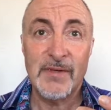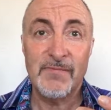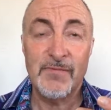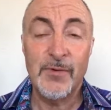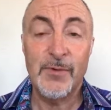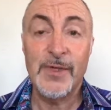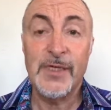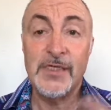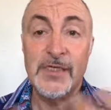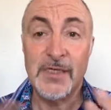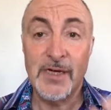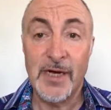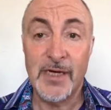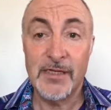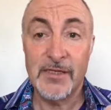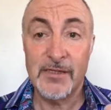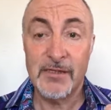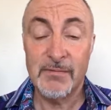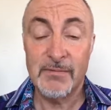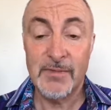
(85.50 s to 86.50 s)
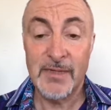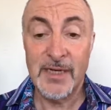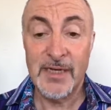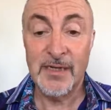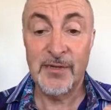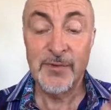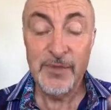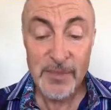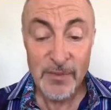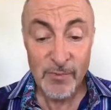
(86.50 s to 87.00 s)
few insights. And
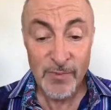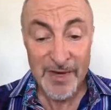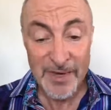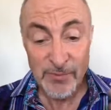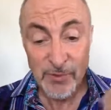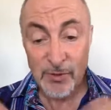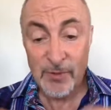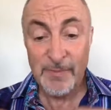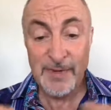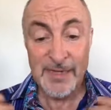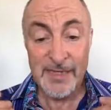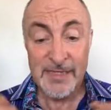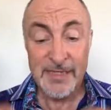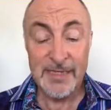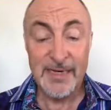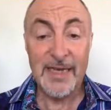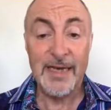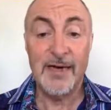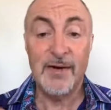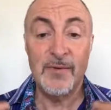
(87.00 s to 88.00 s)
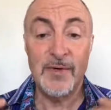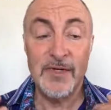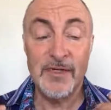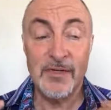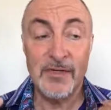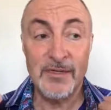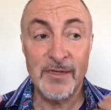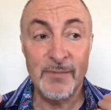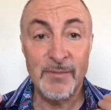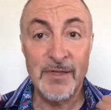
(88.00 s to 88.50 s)
the reason why I'm talking about this now is
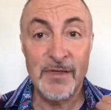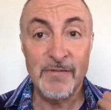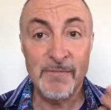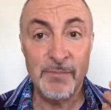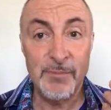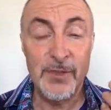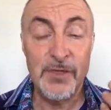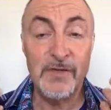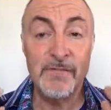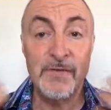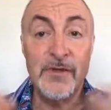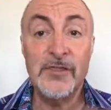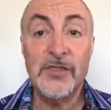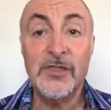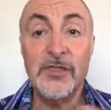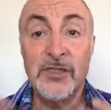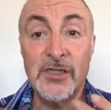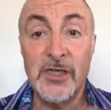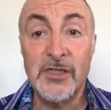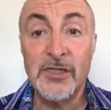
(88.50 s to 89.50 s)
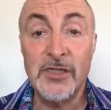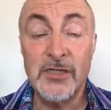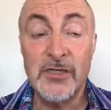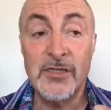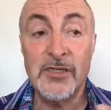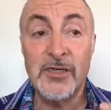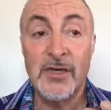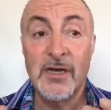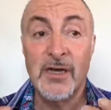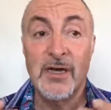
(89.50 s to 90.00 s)
because I'm in the, putting the finishing
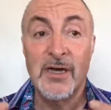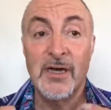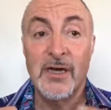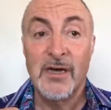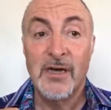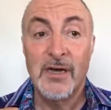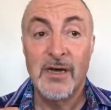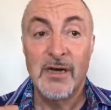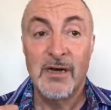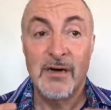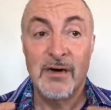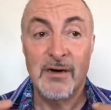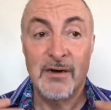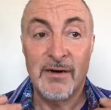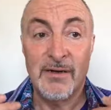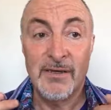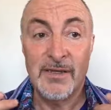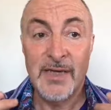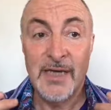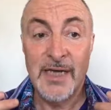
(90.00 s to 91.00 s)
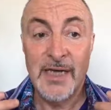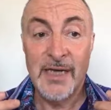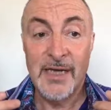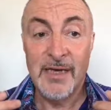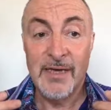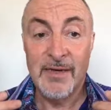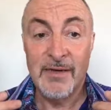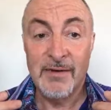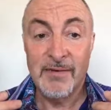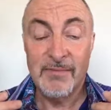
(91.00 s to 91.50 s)
touches on
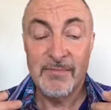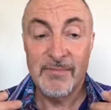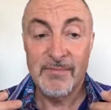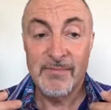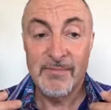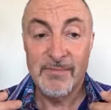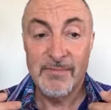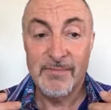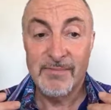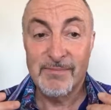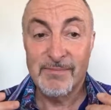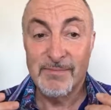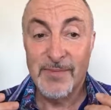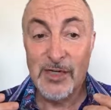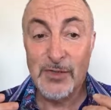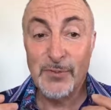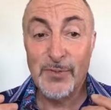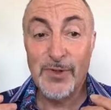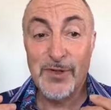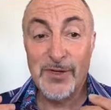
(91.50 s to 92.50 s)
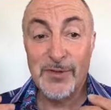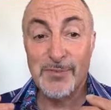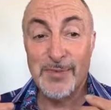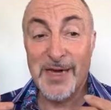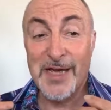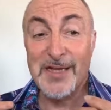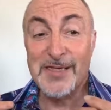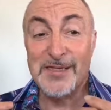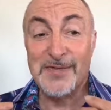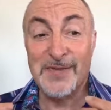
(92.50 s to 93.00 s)
a much more
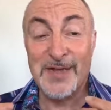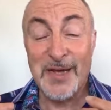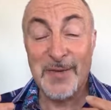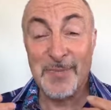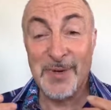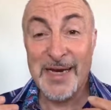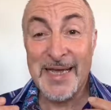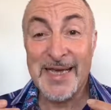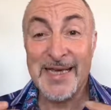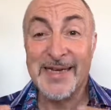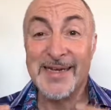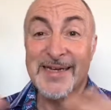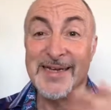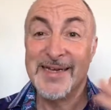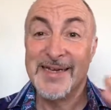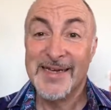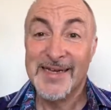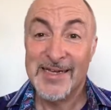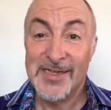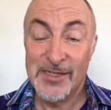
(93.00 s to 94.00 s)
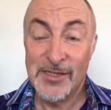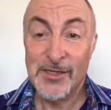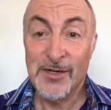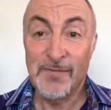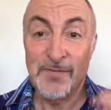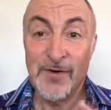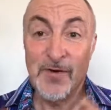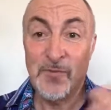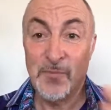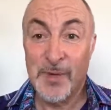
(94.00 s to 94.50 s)
comprehensive than I planned
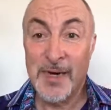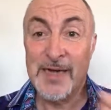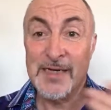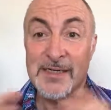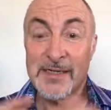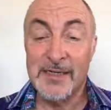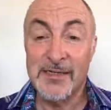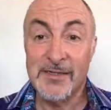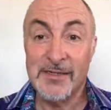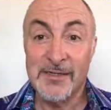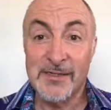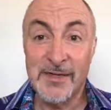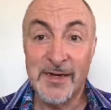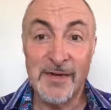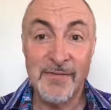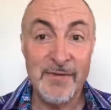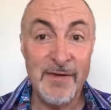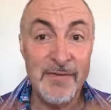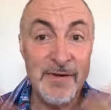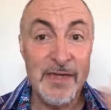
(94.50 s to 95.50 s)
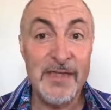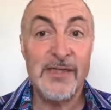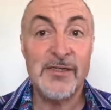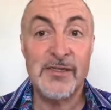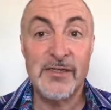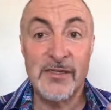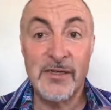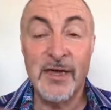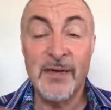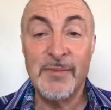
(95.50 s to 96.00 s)
self-love practice. I've given out this
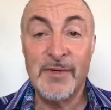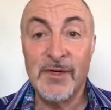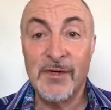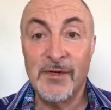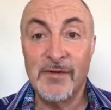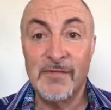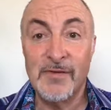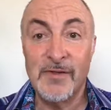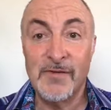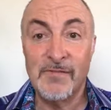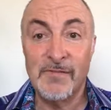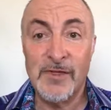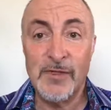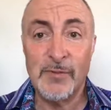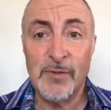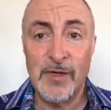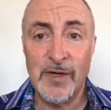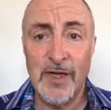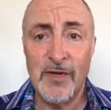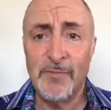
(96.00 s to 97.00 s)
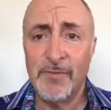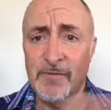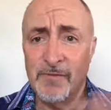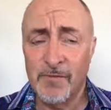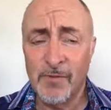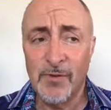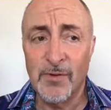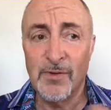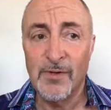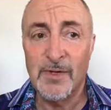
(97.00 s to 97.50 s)
assignment over Facebook Live
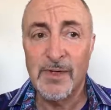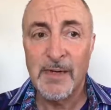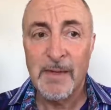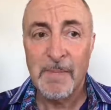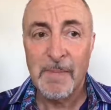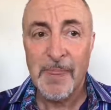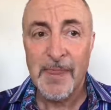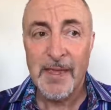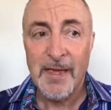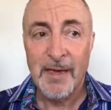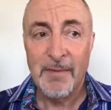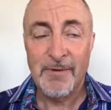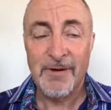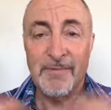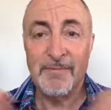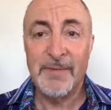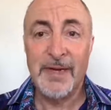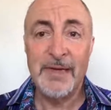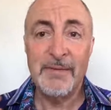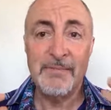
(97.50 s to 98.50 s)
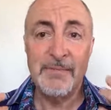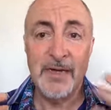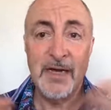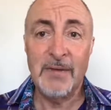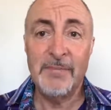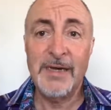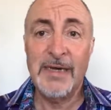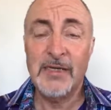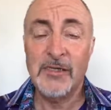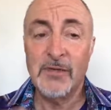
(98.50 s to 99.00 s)
before, but I've made, now
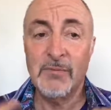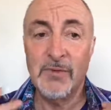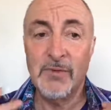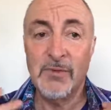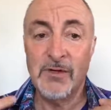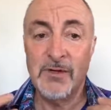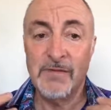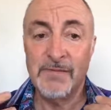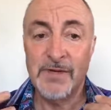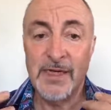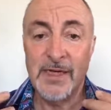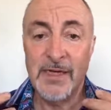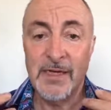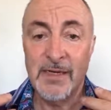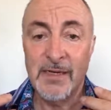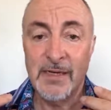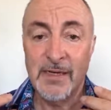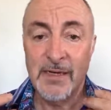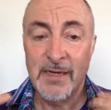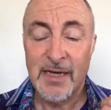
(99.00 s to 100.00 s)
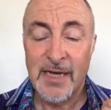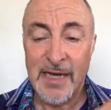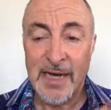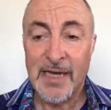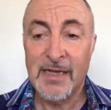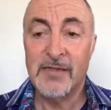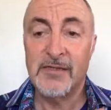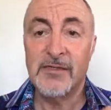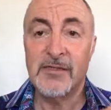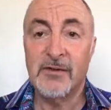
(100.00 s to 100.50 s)
made it to more of a
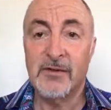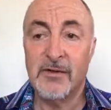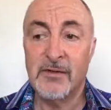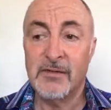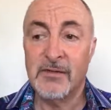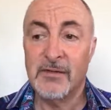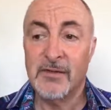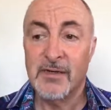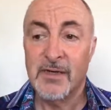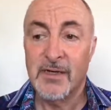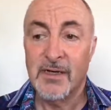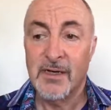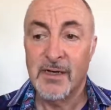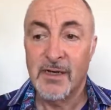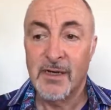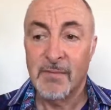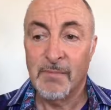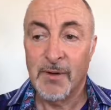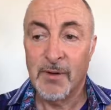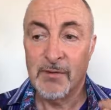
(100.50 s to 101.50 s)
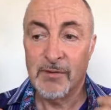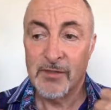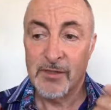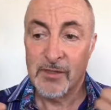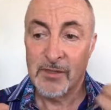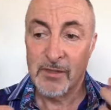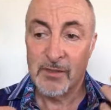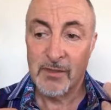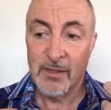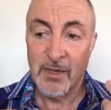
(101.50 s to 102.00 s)
hands-on, both
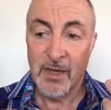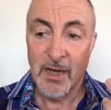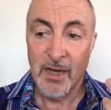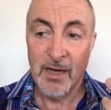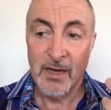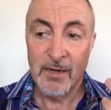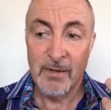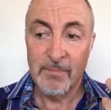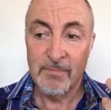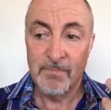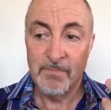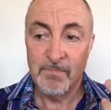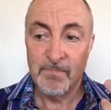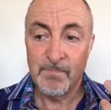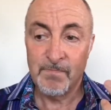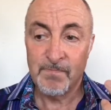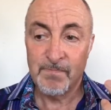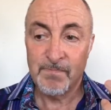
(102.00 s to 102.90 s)
um,